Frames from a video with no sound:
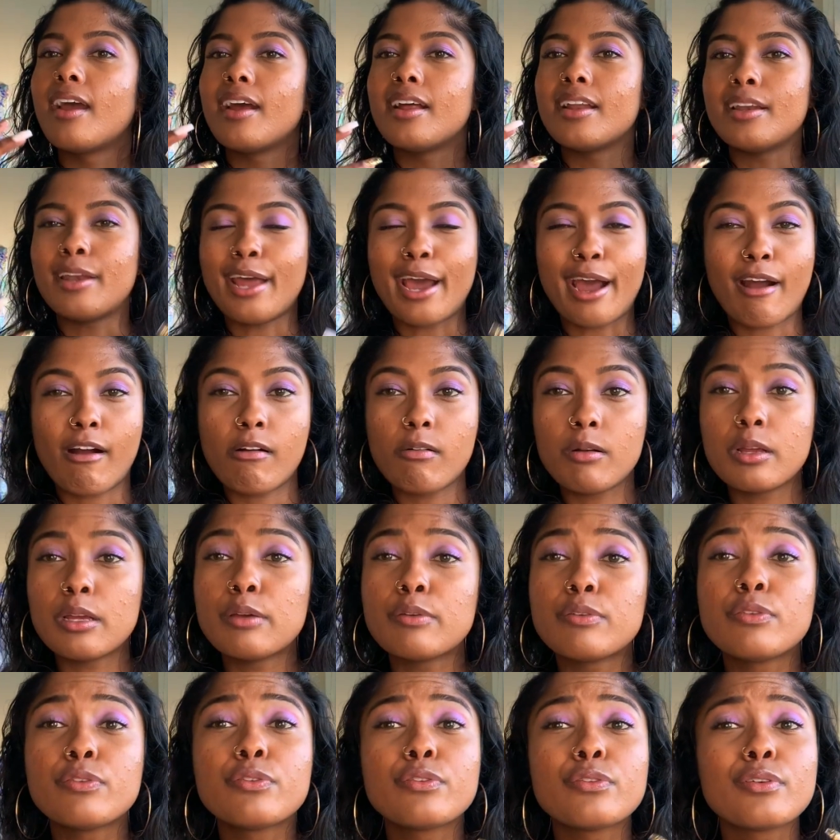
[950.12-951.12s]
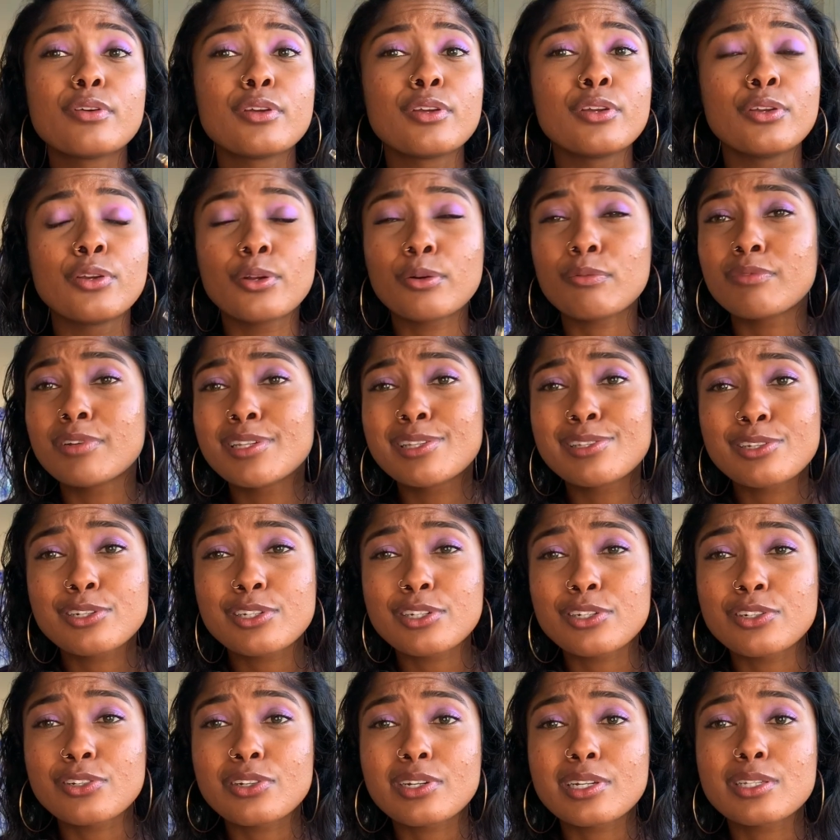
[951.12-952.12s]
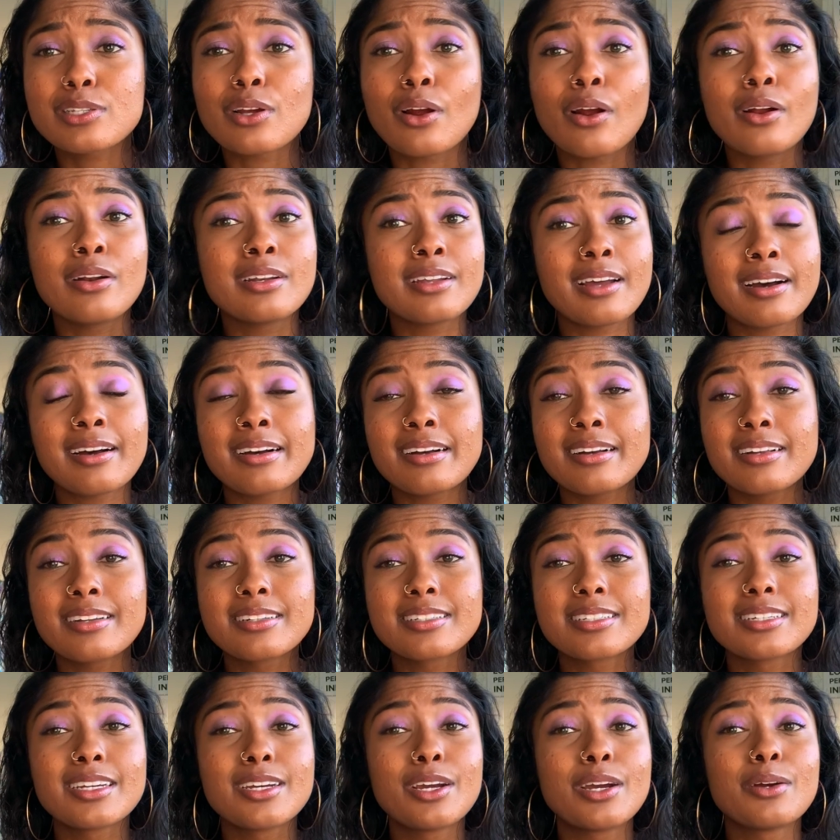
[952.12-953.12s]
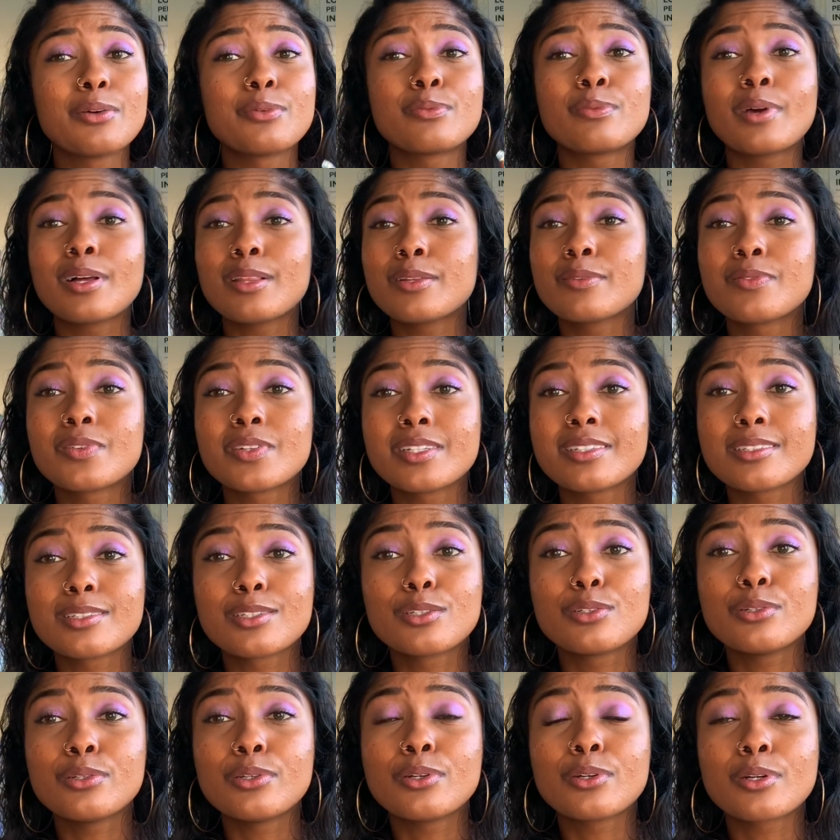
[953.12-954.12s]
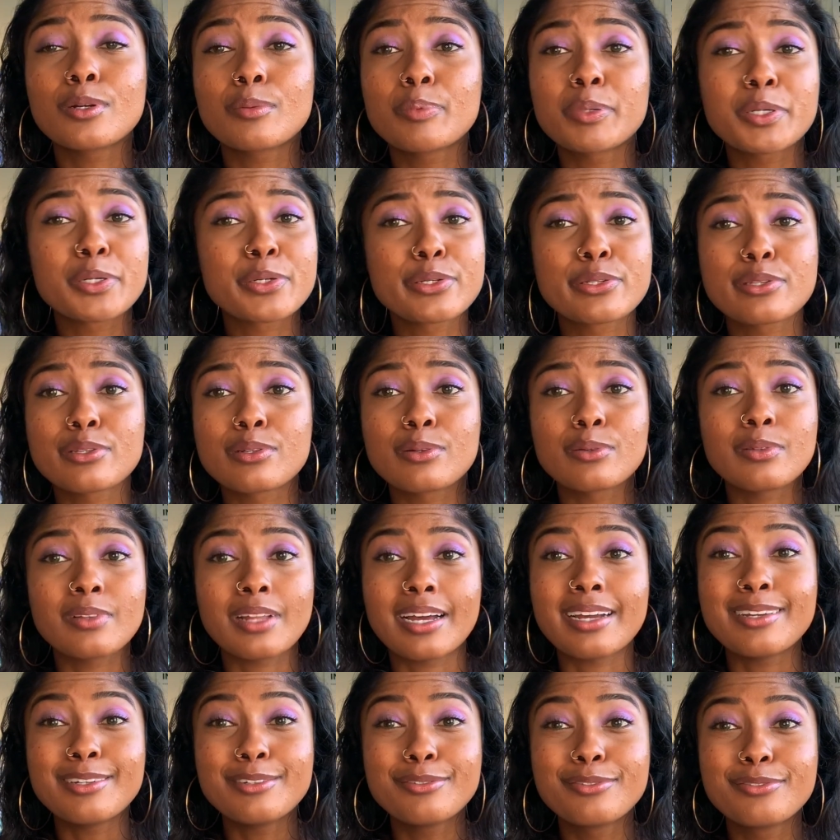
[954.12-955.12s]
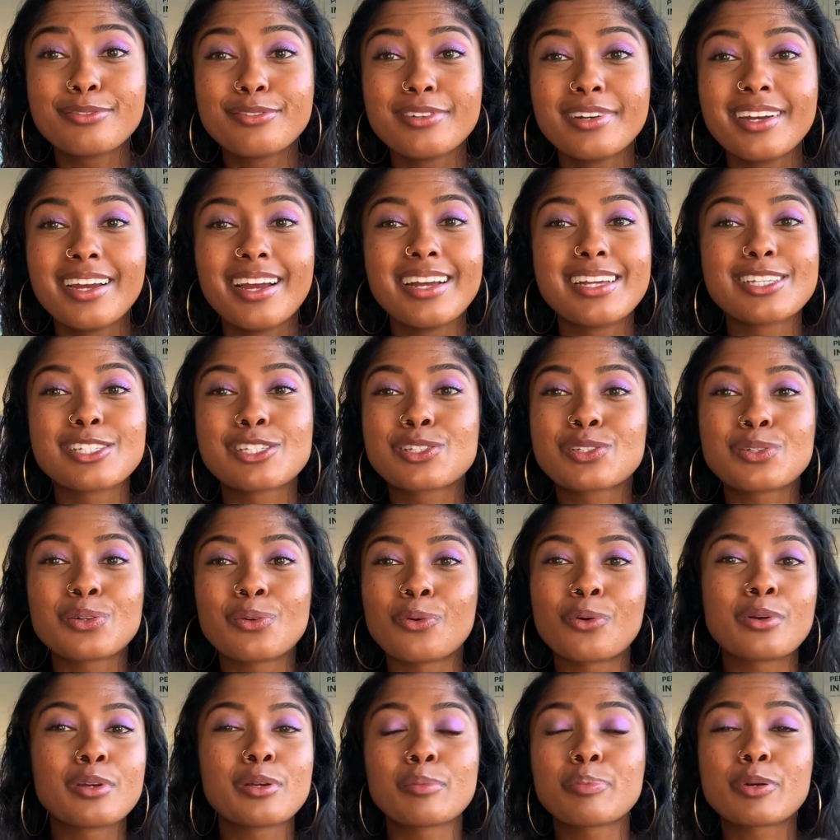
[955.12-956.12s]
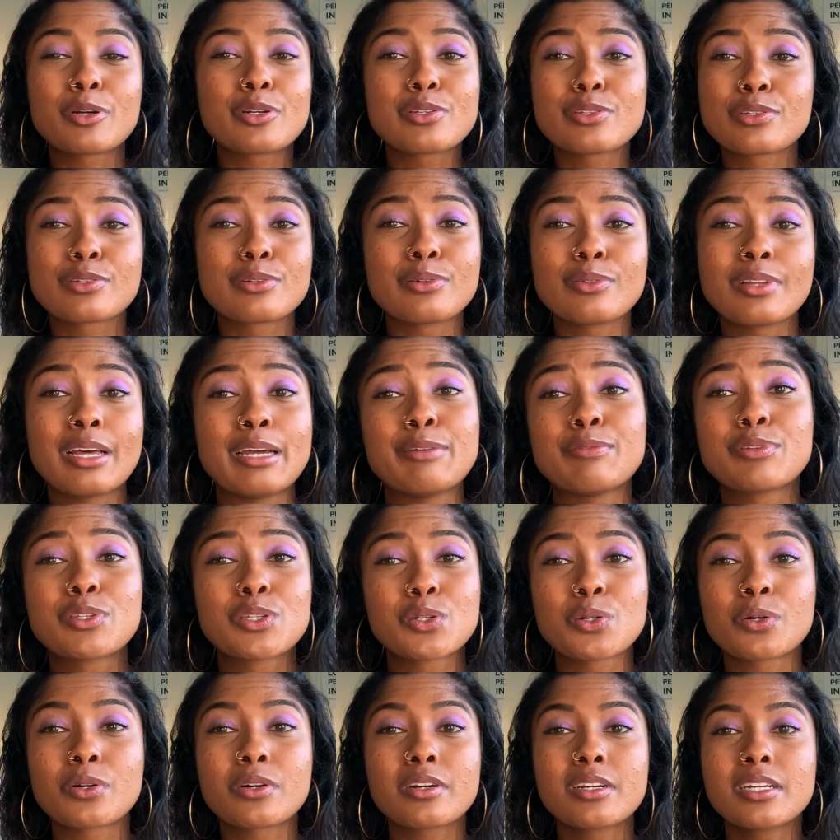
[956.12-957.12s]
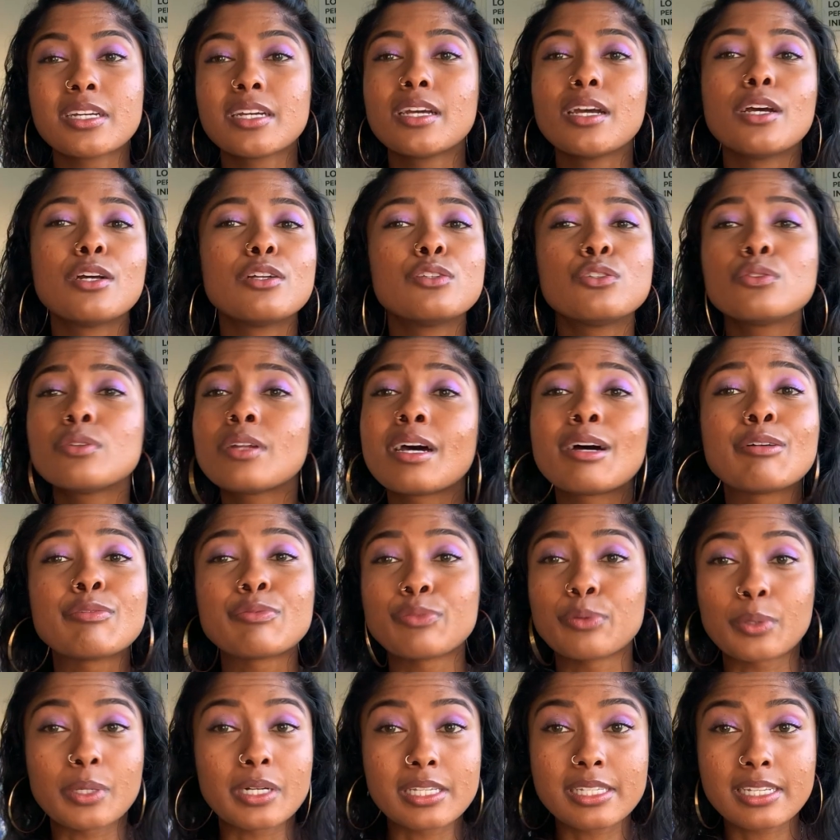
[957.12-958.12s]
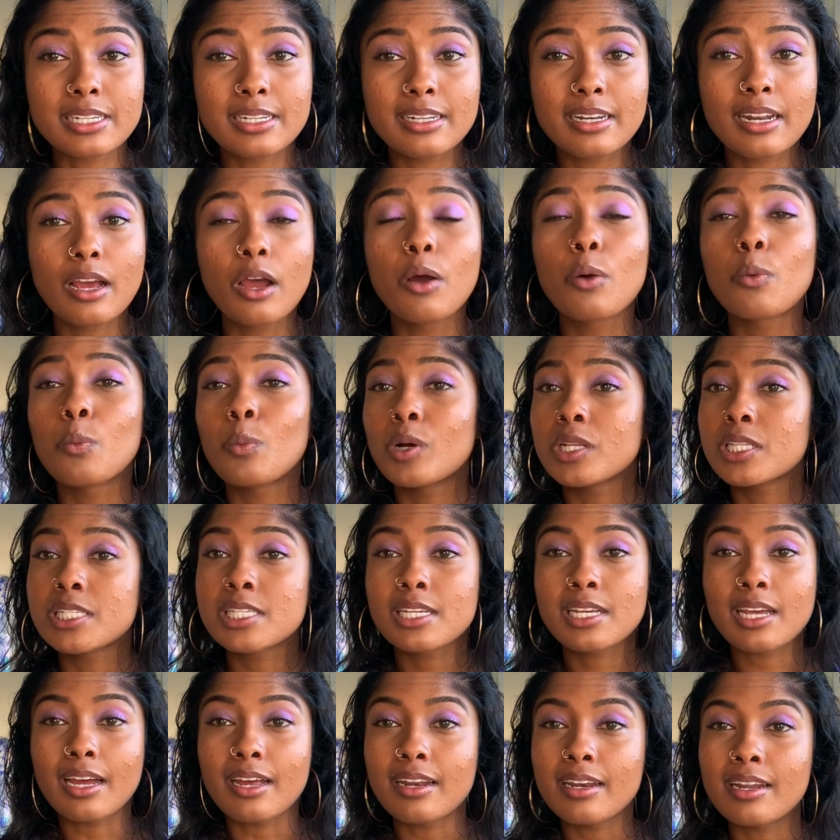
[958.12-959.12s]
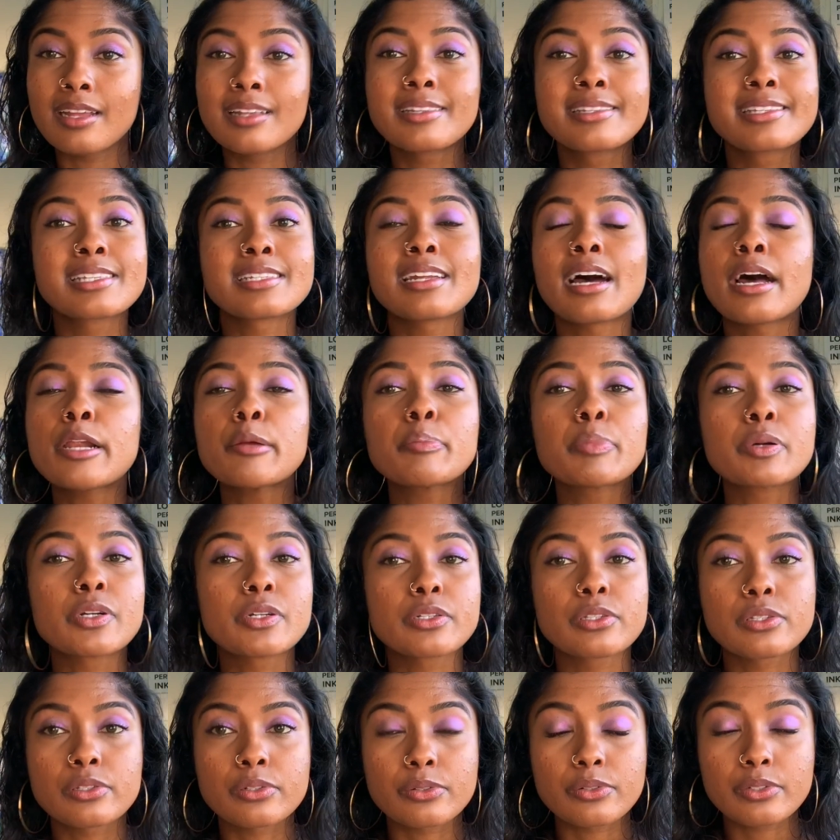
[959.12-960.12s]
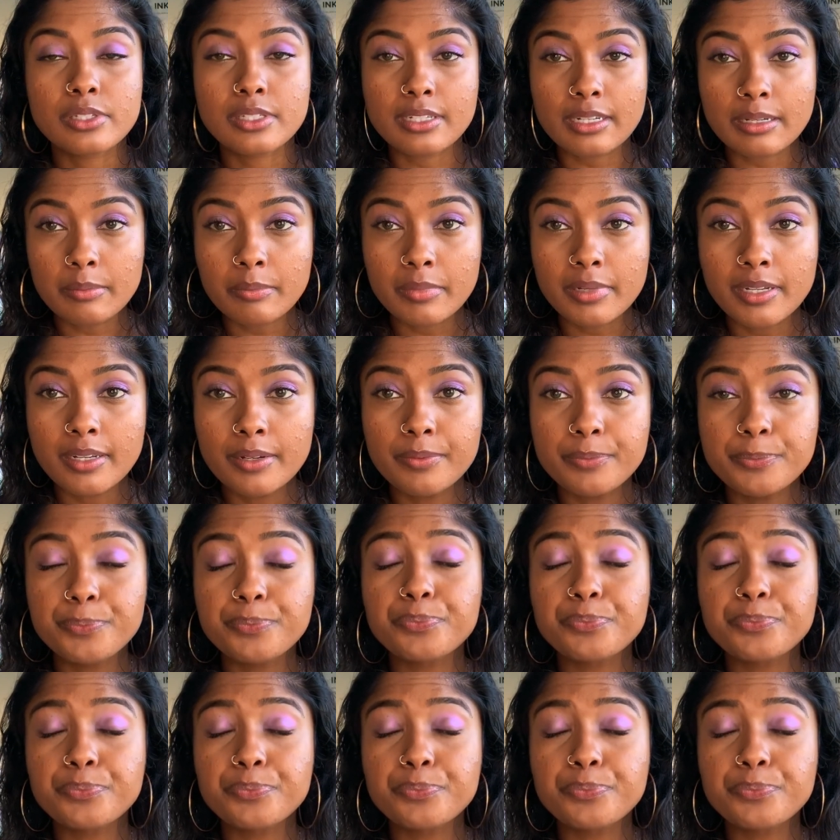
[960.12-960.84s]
Now, if your research interests are not relevant to your personal life or your personal life story, do not force it. Once again, it's not a personal statement.